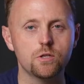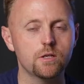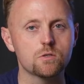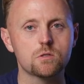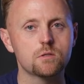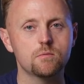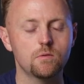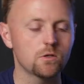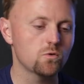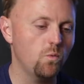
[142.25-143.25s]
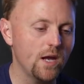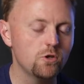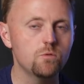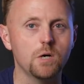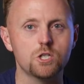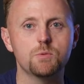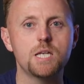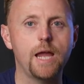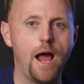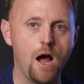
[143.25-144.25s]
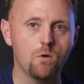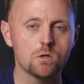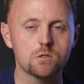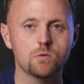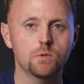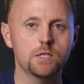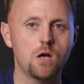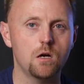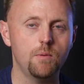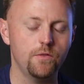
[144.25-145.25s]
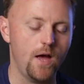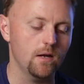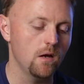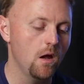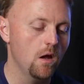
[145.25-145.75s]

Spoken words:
There's way too much. It would take hours to really talk about that.